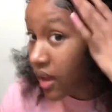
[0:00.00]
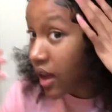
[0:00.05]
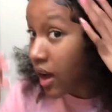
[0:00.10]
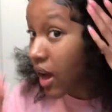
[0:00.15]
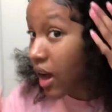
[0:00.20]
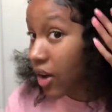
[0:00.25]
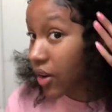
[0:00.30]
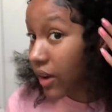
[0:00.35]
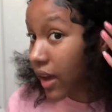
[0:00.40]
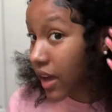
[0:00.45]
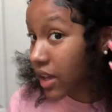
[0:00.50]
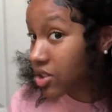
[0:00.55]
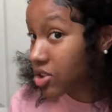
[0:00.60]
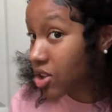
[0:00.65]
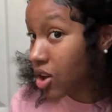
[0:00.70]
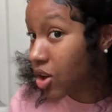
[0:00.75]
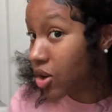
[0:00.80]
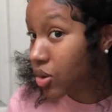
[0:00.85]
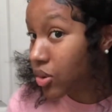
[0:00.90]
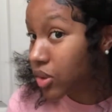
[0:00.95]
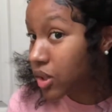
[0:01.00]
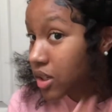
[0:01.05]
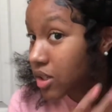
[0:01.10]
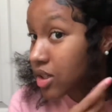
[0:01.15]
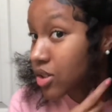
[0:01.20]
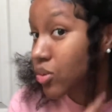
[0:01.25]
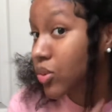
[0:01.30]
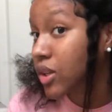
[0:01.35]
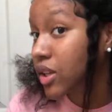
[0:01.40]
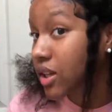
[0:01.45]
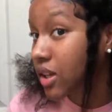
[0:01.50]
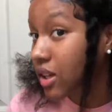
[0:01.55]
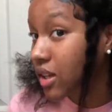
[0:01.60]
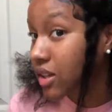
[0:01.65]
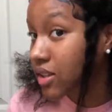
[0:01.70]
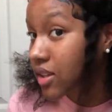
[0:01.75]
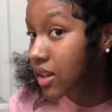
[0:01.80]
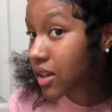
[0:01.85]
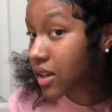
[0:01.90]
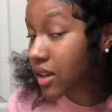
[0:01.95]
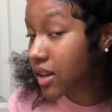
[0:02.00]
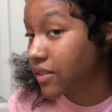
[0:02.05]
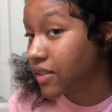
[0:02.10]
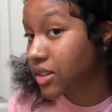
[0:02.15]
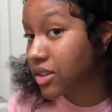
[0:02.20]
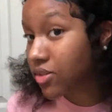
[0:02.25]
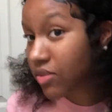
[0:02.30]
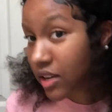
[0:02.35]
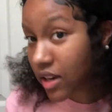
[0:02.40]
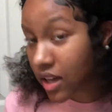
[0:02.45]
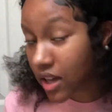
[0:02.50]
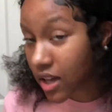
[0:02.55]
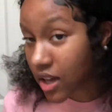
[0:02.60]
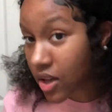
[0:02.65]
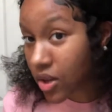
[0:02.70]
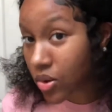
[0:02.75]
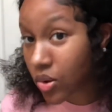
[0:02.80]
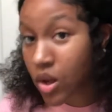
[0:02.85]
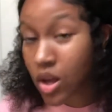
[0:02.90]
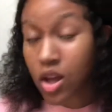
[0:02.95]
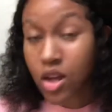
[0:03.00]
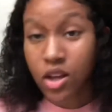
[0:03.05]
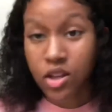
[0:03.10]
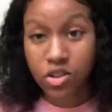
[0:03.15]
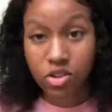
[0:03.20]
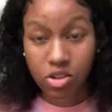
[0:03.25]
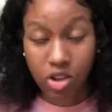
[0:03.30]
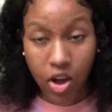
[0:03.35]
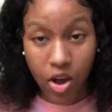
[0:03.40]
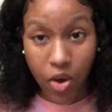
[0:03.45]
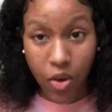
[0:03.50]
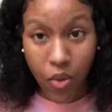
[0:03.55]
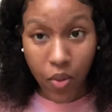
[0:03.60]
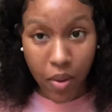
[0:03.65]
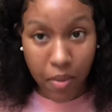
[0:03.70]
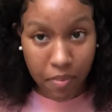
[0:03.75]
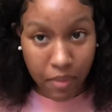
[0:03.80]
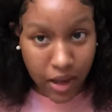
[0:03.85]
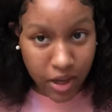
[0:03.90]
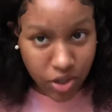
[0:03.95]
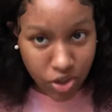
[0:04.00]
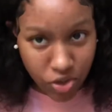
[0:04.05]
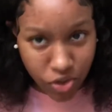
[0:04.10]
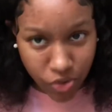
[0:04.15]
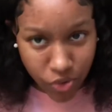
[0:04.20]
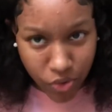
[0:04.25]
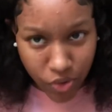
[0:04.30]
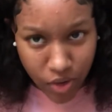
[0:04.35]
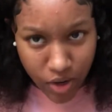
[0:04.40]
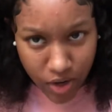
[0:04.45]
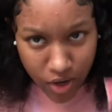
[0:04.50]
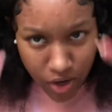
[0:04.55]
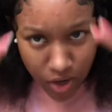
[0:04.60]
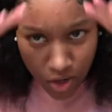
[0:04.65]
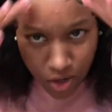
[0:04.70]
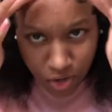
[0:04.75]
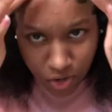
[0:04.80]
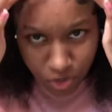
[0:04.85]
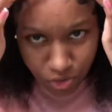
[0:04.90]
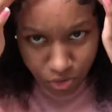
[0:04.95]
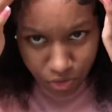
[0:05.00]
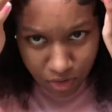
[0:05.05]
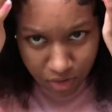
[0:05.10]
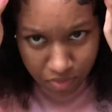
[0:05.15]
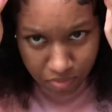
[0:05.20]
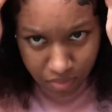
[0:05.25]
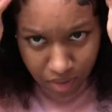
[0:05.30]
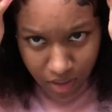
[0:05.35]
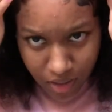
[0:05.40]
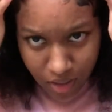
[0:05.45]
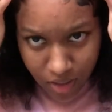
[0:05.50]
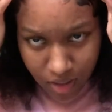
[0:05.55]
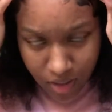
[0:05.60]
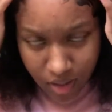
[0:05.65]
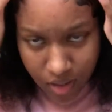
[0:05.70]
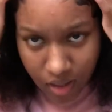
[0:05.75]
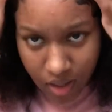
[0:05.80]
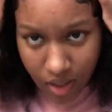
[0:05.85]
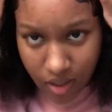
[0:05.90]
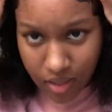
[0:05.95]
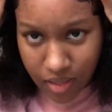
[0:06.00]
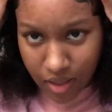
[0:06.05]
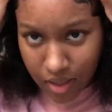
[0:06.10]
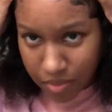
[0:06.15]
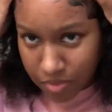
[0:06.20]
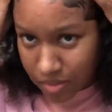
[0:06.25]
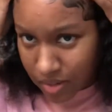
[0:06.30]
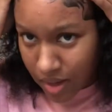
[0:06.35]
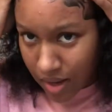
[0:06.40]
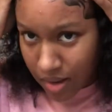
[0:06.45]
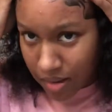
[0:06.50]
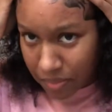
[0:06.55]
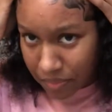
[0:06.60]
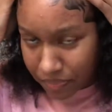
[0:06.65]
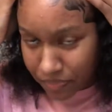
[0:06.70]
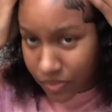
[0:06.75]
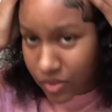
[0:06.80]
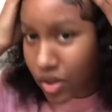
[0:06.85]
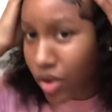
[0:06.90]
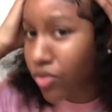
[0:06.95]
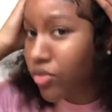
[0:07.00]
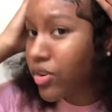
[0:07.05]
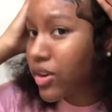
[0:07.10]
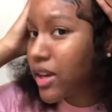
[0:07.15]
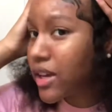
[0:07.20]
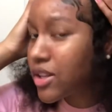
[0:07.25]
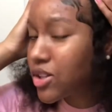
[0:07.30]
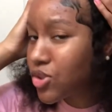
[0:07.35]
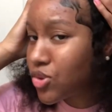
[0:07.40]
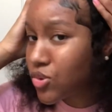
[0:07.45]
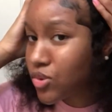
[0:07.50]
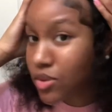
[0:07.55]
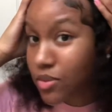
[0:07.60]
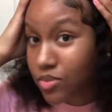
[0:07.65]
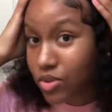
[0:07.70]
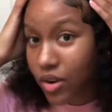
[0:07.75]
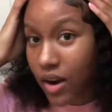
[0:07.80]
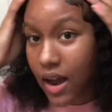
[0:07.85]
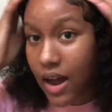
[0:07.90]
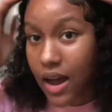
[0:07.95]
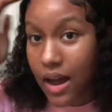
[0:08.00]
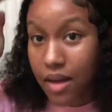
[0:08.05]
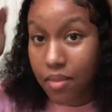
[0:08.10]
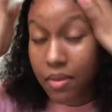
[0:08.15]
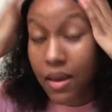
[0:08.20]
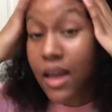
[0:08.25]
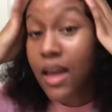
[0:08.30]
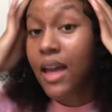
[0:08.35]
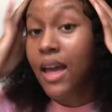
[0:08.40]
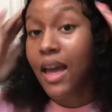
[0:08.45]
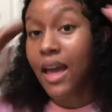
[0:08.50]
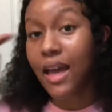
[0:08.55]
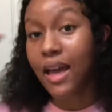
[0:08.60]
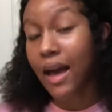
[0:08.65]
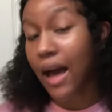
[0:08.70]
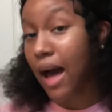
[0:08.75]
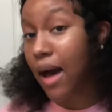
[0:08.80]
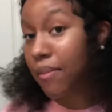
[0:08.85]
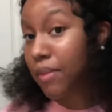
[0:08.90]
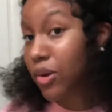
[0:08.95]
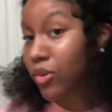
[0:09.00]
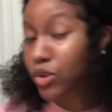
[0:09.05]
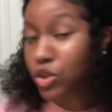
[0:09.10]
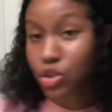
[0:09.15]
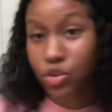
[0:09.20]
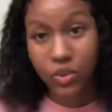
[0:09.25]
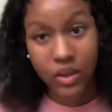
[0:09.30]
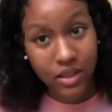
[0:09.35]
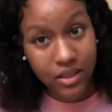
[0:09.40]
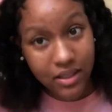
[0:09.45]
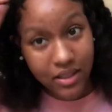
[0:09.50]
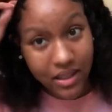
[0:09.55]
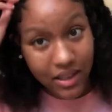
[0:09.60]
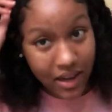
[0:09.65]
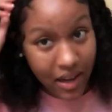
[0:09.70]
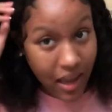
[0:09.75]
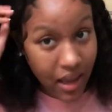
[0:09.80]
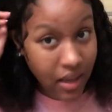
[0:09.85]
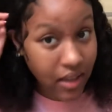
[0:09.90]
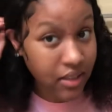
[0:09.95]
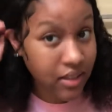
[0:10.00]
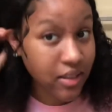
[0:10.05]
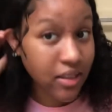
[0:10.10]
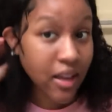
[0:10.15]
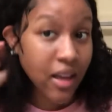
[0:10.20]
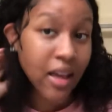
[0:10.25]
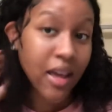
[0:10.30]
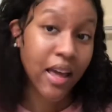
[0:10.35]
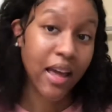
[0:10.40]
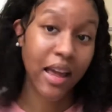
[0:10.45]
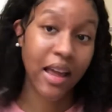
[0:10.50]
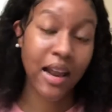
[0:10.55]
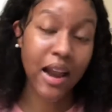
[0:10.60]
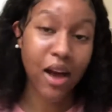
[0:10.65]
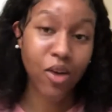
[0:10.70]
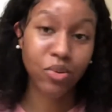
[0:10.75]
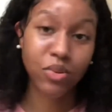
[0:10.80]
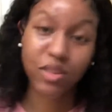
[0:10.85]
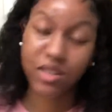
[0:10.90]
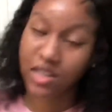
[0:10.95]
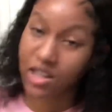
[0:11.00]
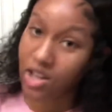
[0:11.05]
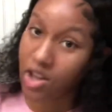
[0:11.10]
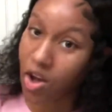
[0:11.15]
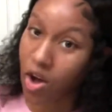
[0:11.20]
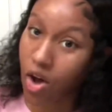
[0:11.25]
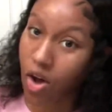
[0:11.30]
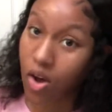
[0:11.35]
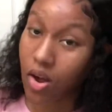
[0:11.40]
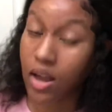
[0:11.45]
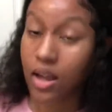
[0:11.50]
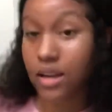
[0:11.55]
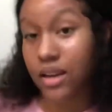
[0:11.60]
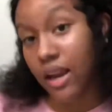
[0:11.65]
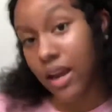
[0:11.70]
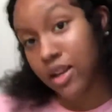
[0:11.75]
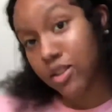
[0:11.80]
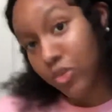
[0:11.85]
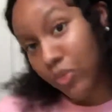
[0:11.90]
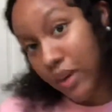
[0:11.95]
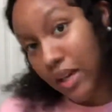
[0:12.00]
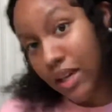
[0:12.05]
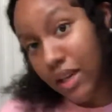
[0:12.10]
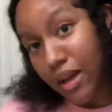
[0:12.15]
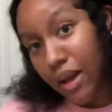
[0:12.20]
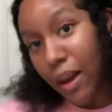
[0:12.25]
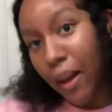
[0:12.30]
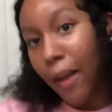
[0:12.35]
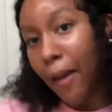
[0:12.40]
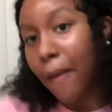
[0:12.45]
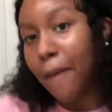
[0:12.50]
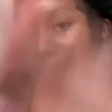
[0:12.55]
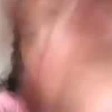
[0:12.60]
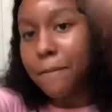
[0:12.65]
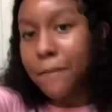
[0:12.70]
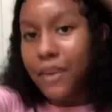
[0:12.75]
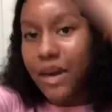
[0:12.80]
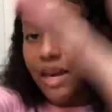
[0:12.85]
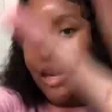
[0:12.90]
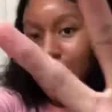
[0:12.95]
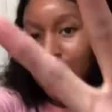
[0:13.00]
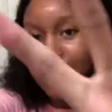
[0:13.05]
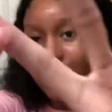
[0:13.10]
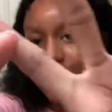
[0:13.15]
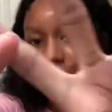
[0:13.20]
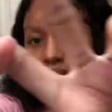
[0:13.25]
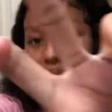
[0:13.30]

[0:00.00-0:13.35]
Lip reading: Okay, so this really is the end of this video. So make sure you give me a thumbs up. Don't forget to subscribe and comment what you want to see next. And I will see y'all next week. Peace.